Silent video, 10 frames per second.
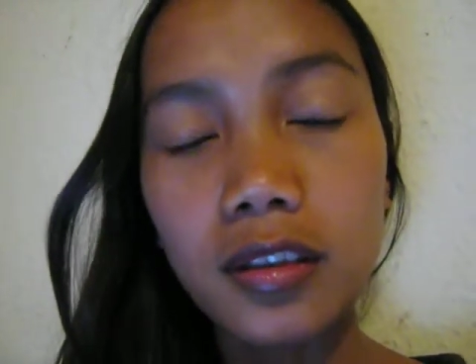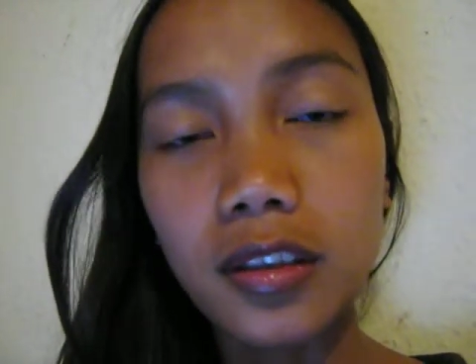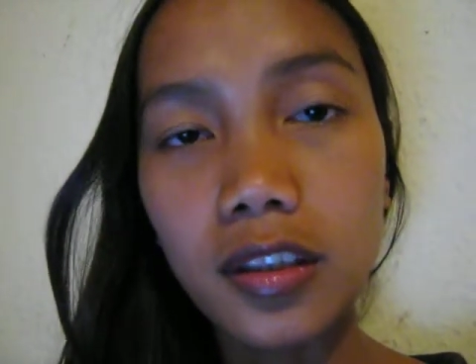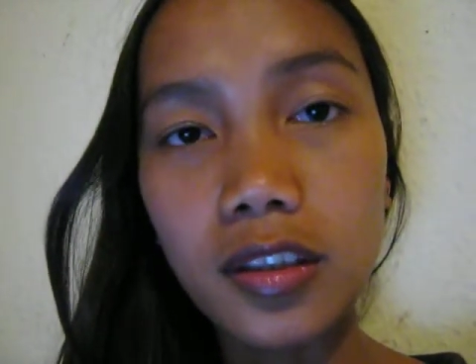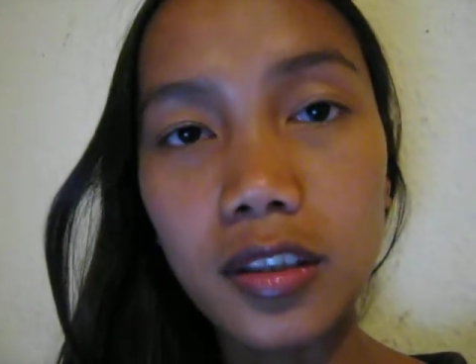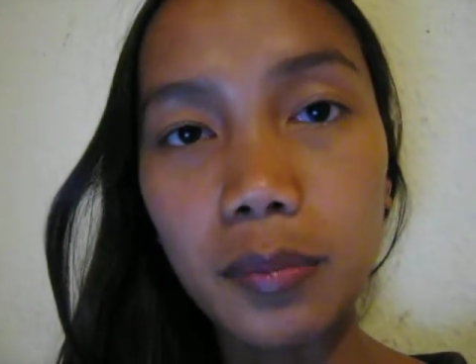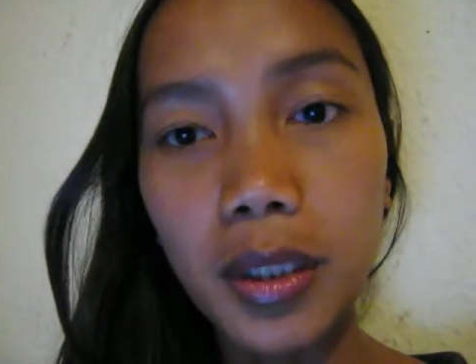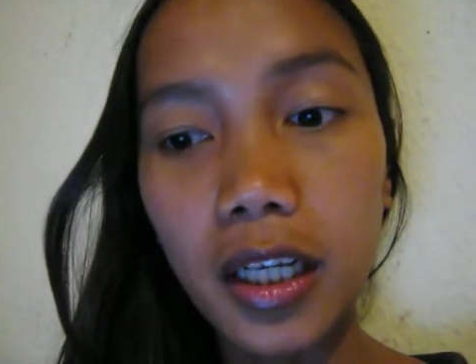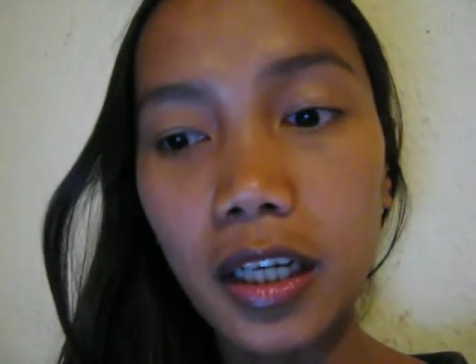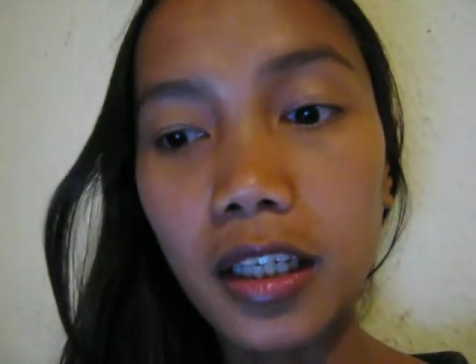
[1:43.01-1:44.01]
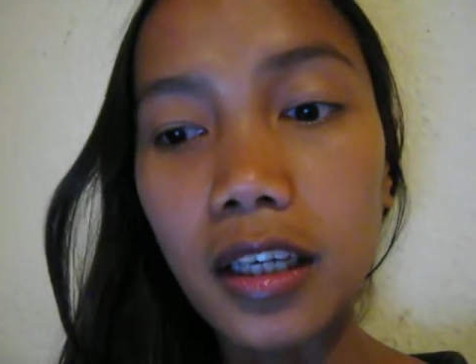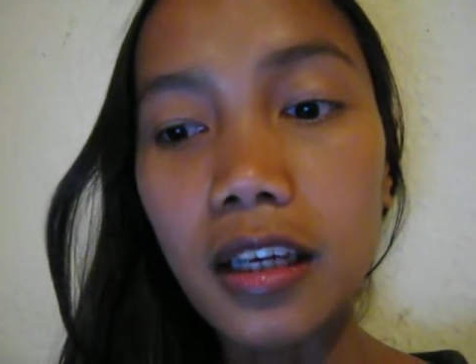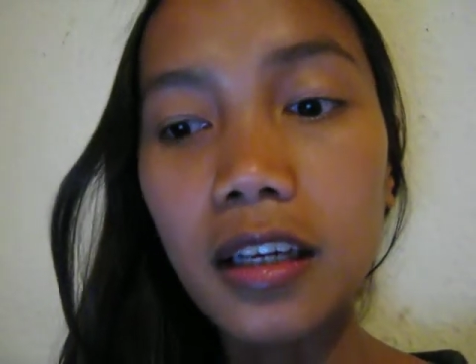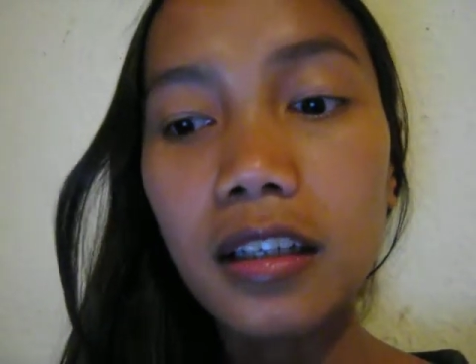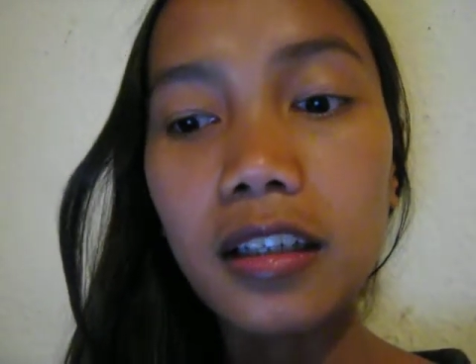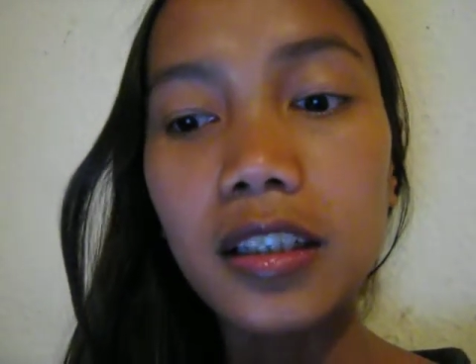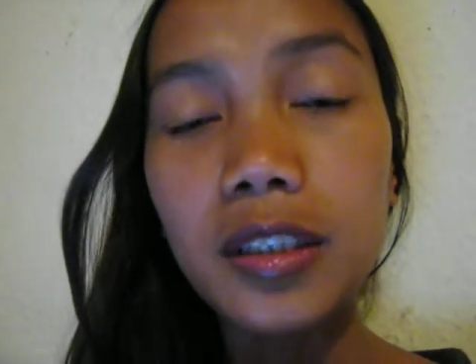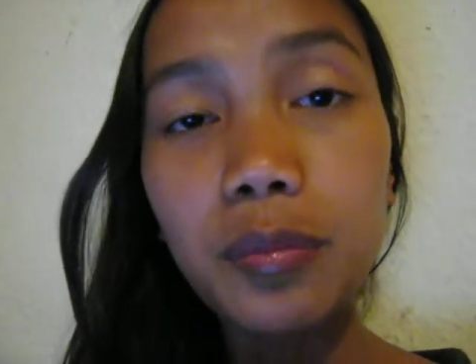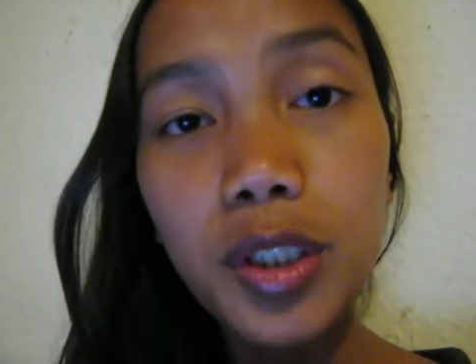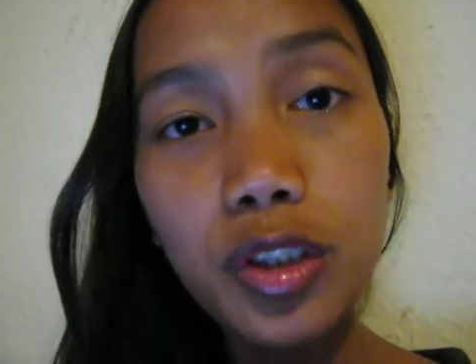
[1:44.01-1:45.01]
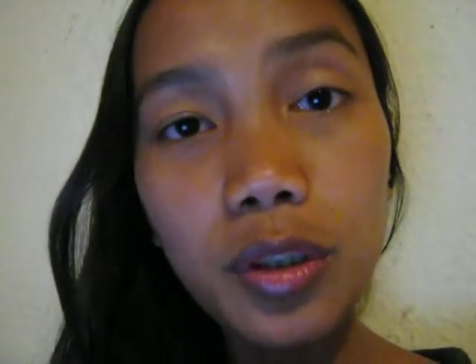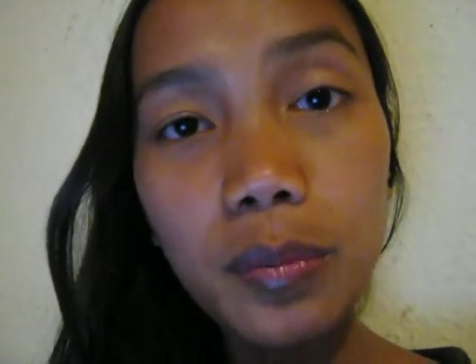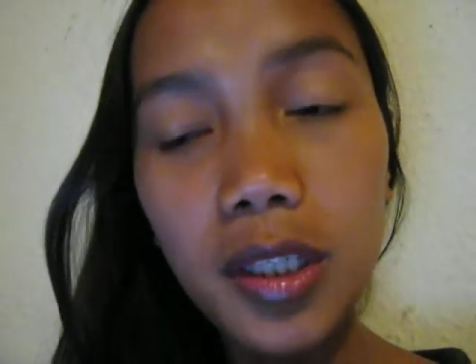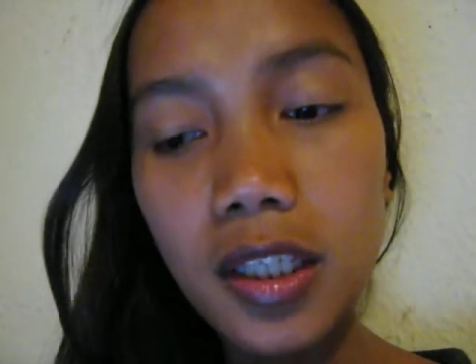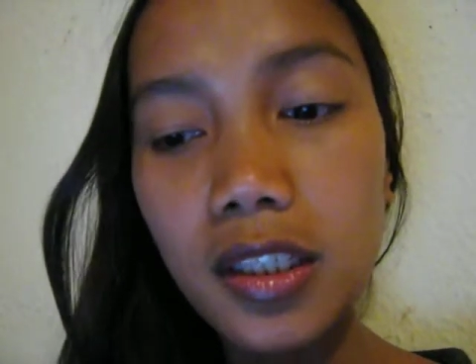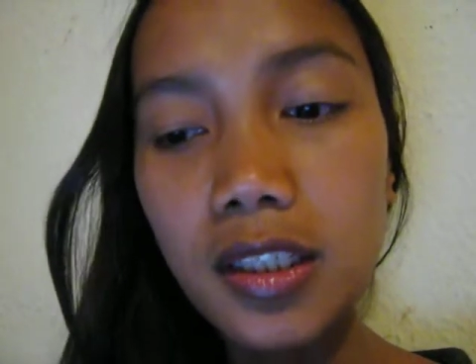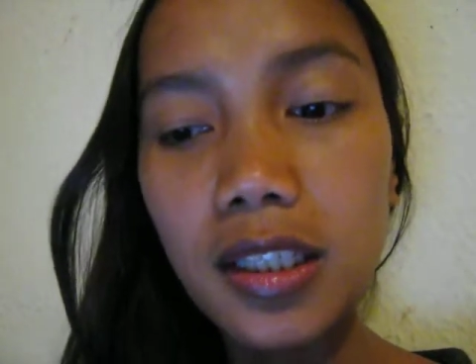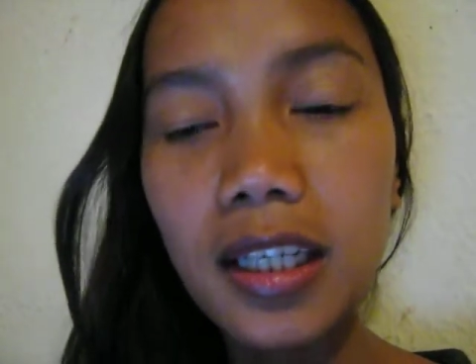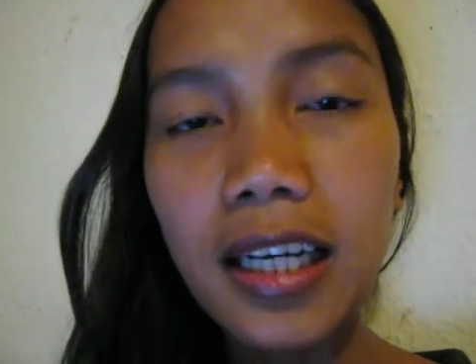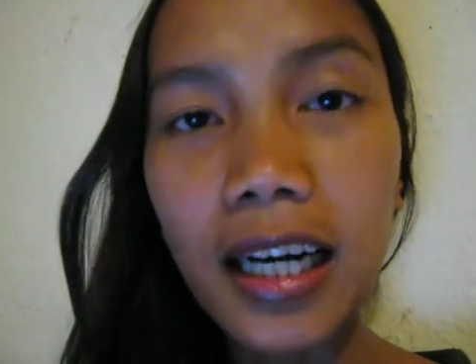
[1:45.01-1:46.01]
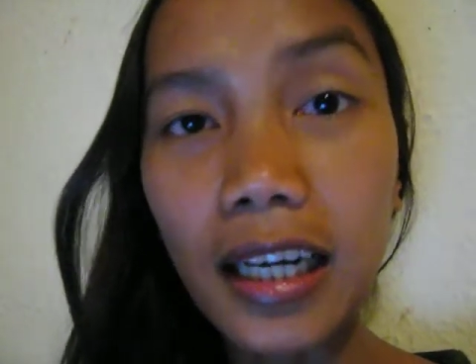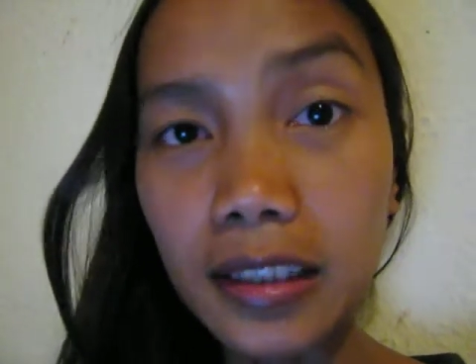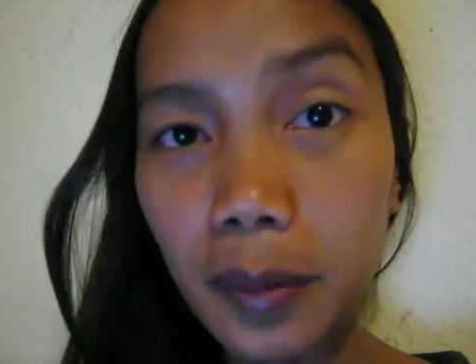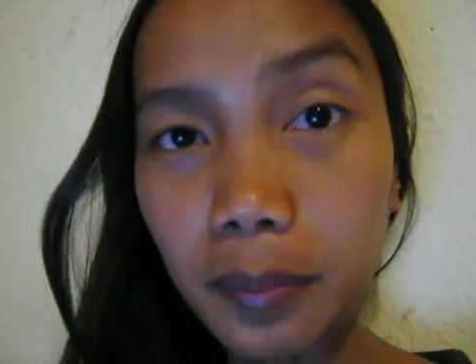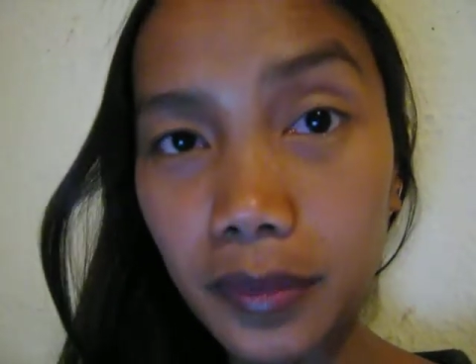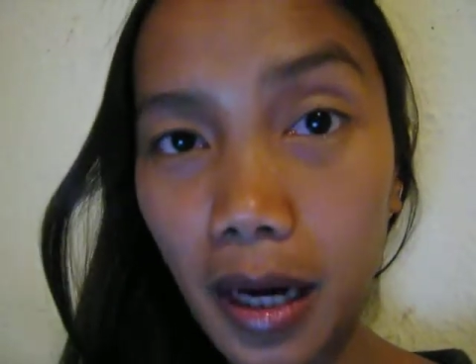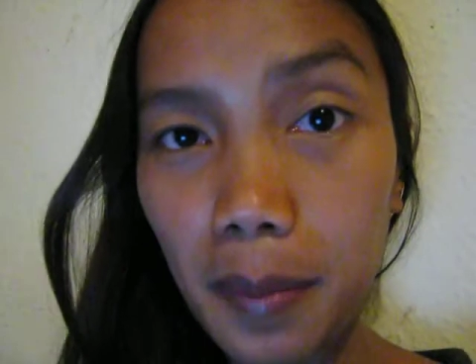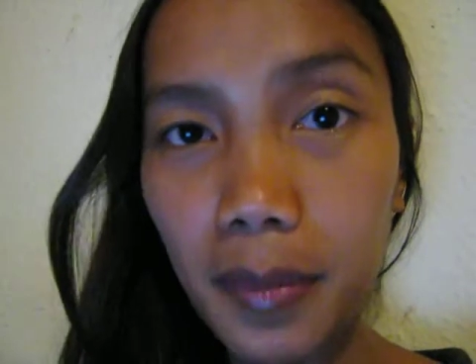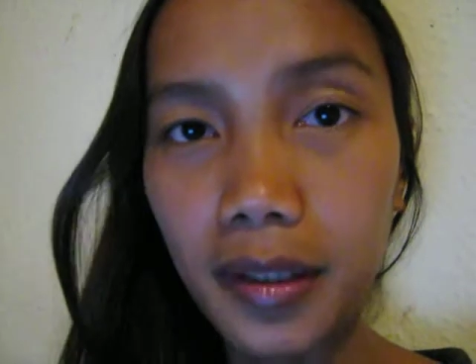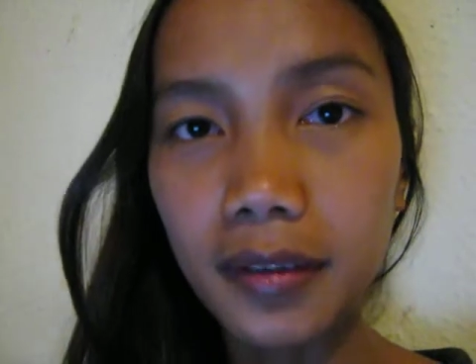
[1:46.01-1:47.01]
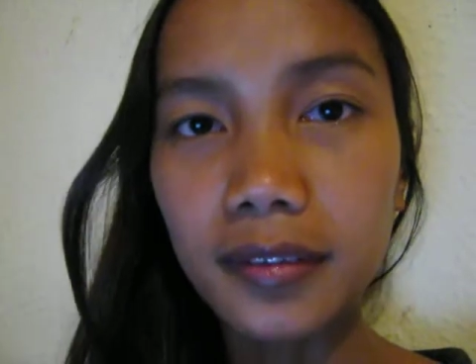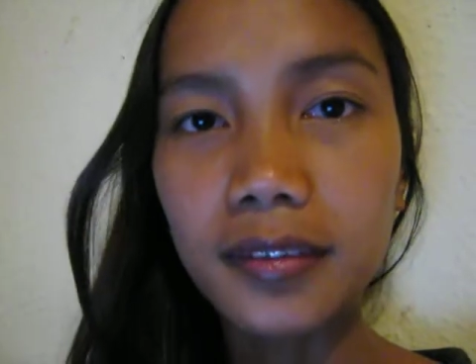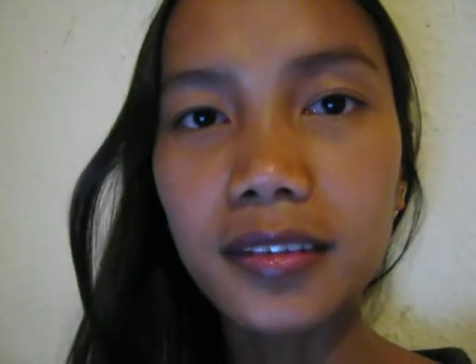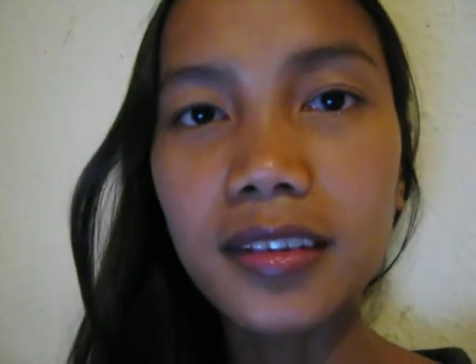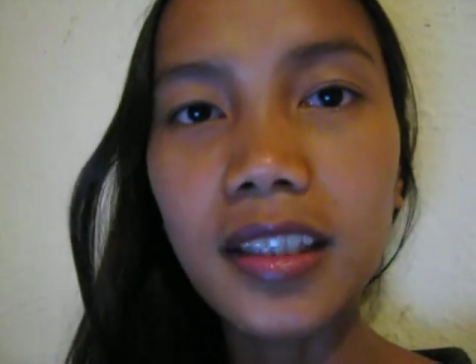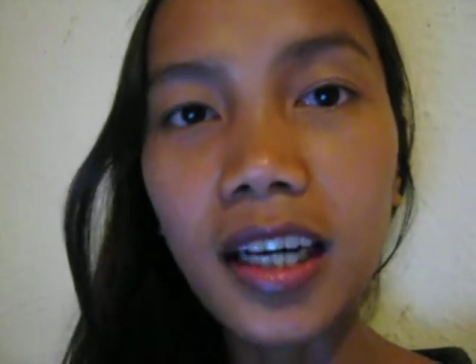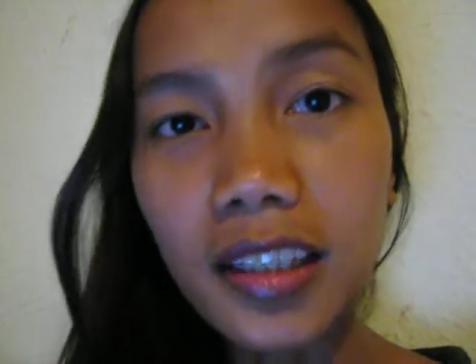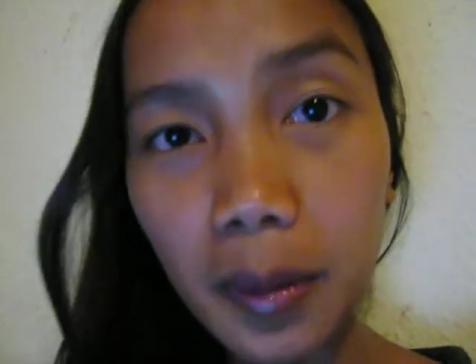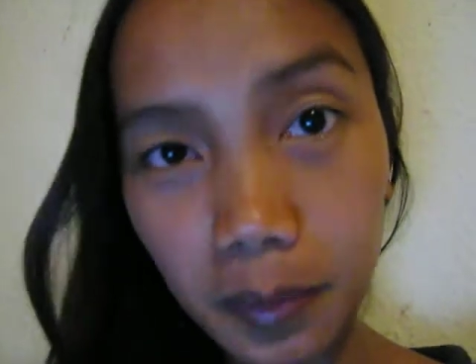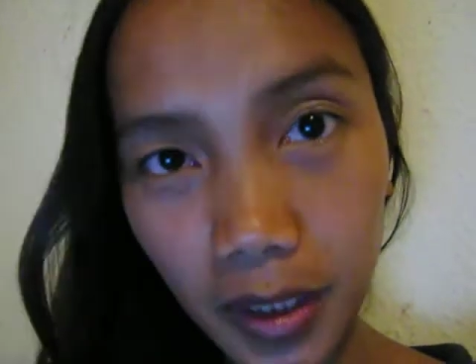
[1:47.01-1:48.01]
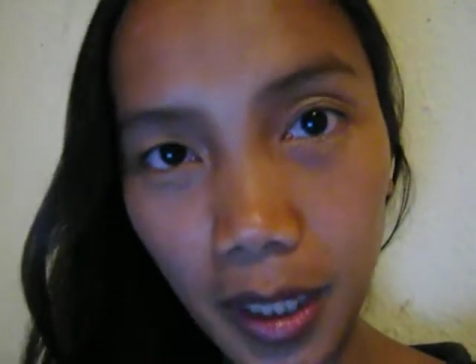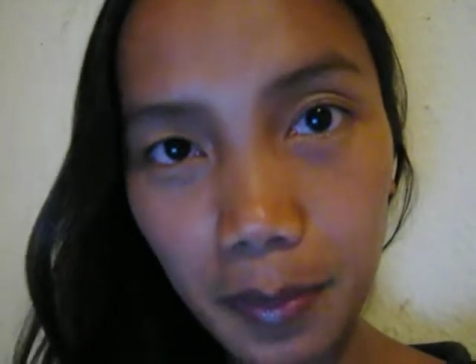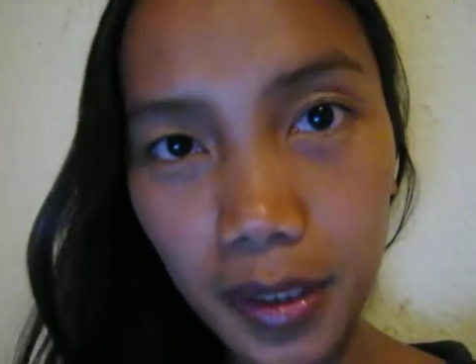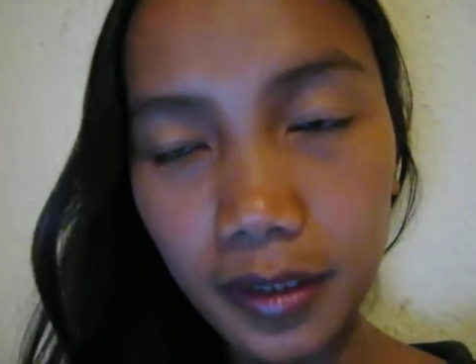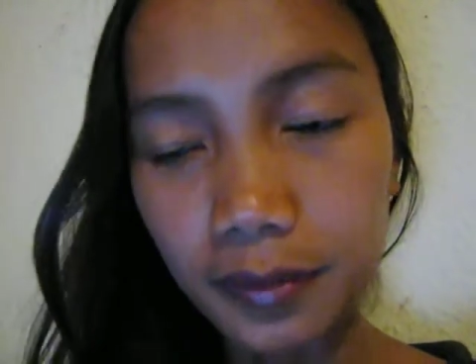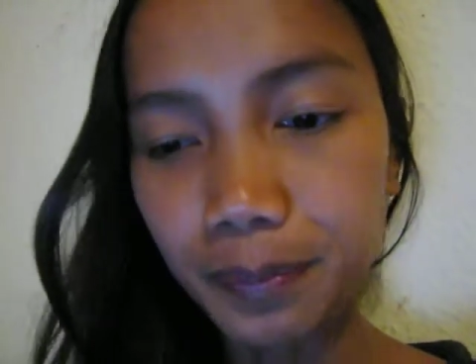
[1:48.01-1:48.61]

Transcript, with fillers: that's malaki, and medium is katamtaman. Katamtaman.